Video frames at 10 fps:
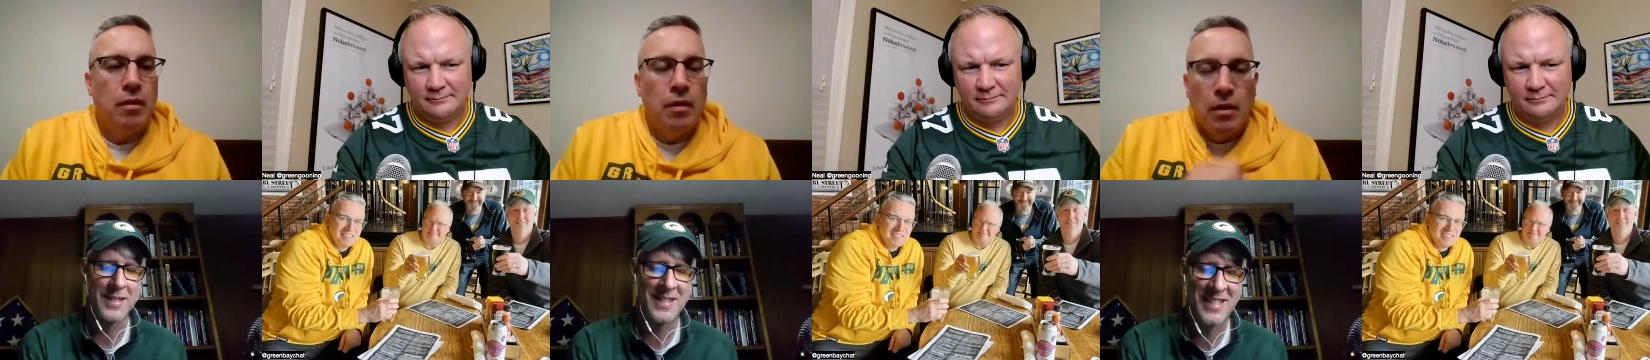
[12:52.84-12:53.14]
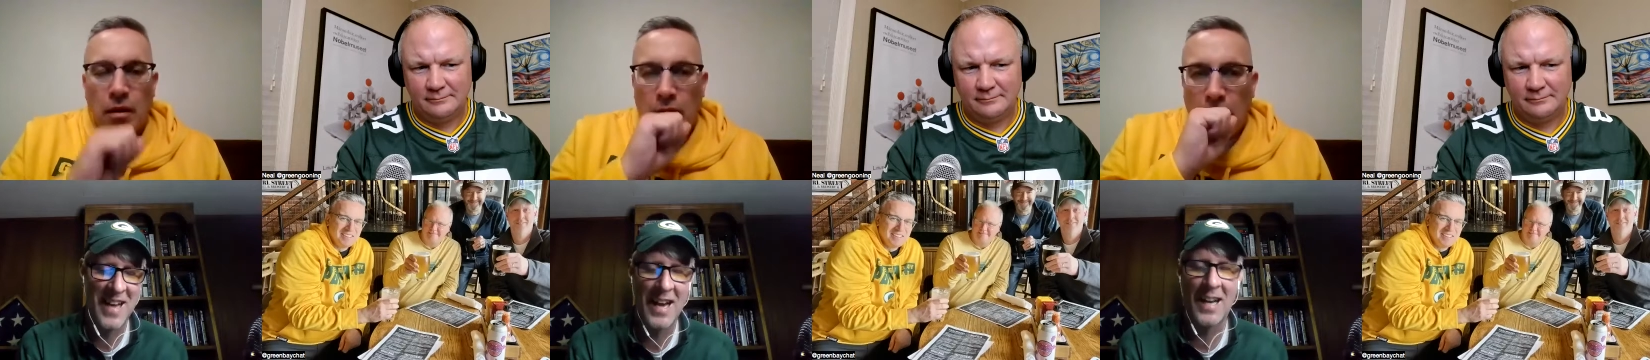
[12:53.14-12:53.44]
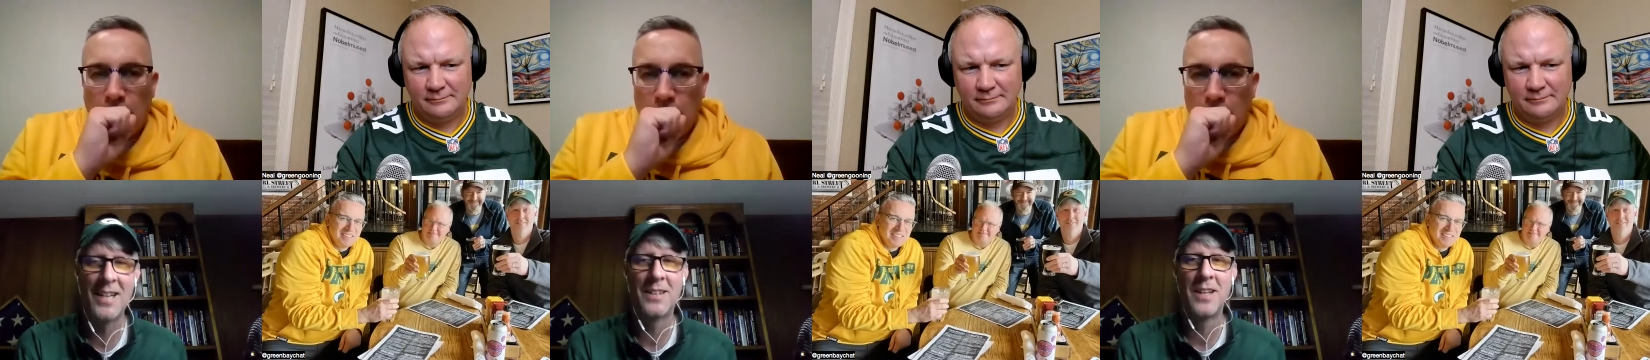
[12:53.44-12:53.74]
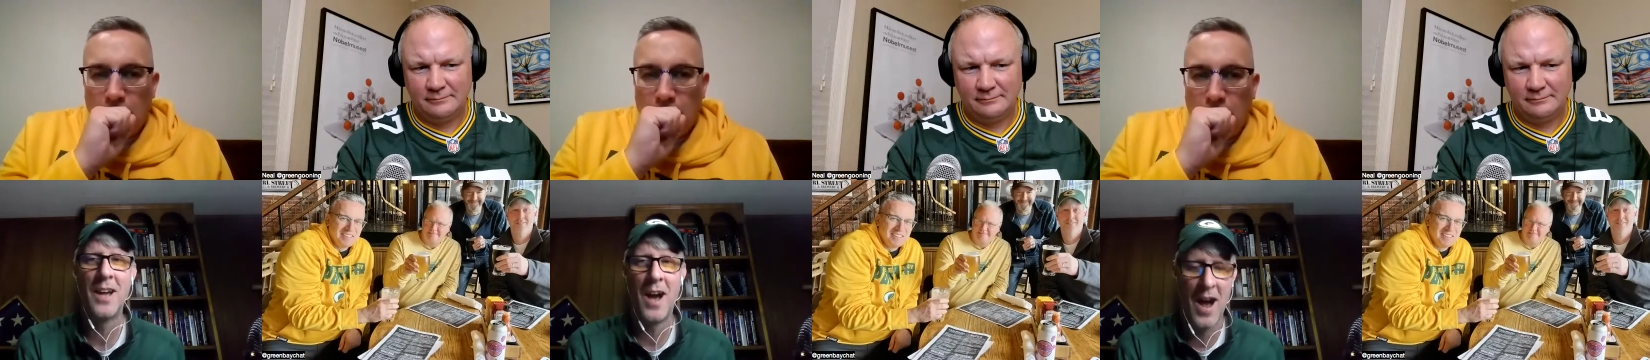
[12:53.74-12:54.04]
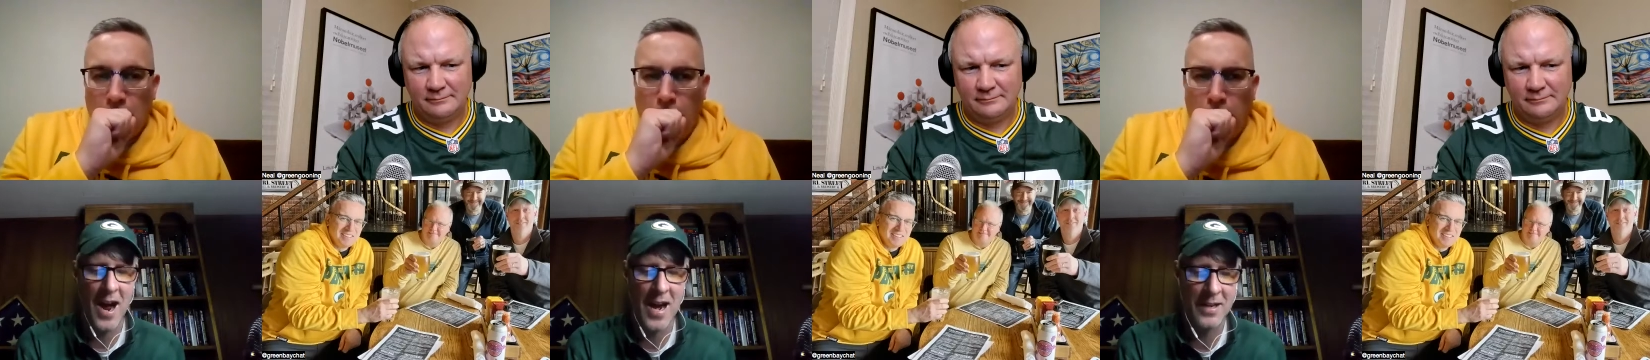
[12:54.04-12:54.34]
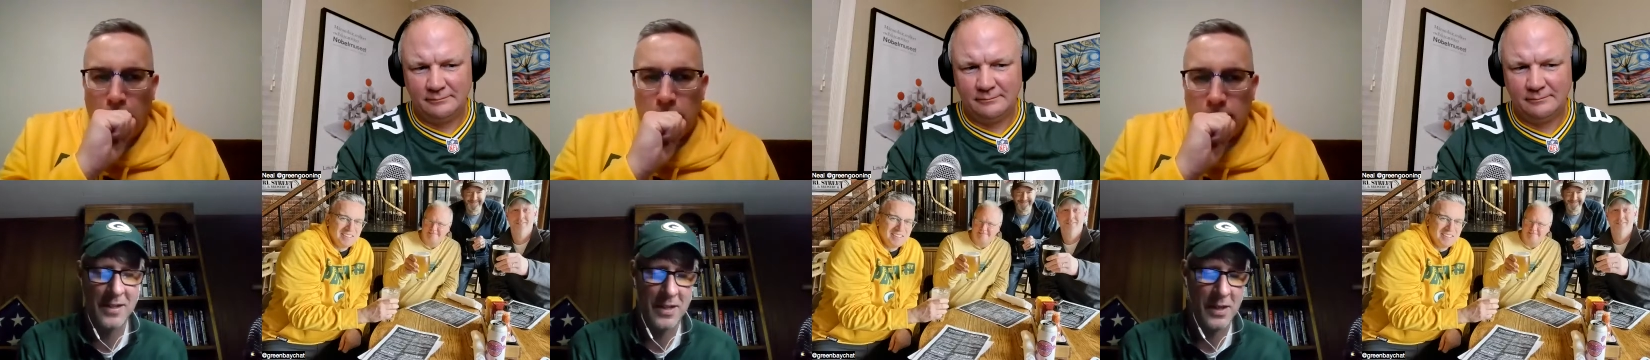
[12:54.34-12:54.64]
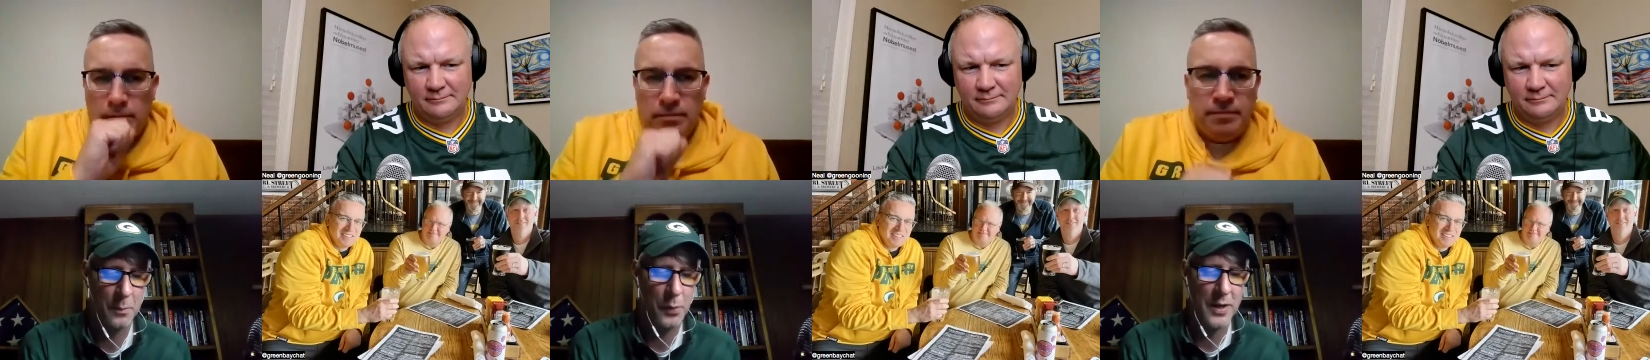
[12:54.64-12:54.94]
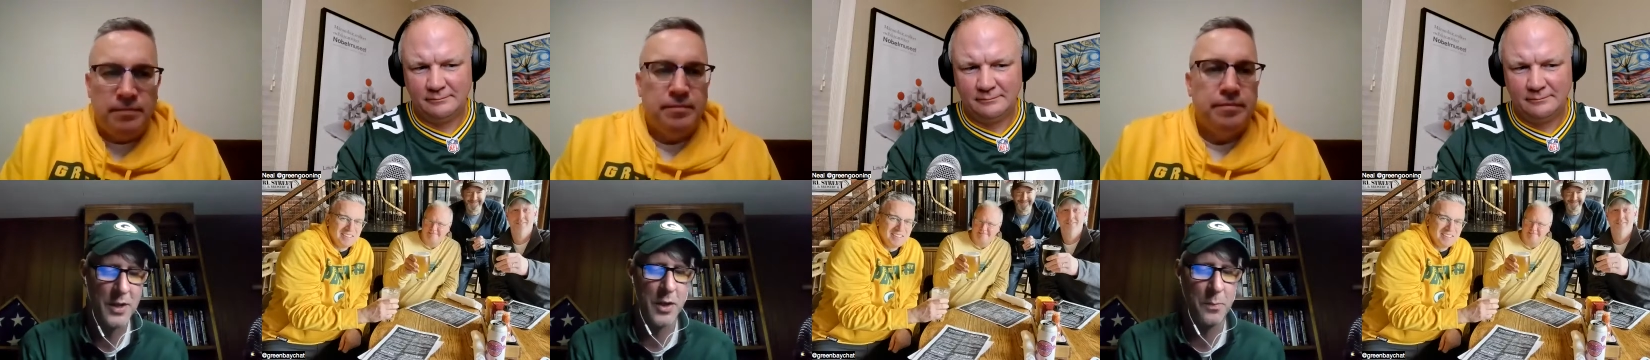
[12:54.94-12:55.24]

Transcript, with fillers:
Speaker 1: the second highest completion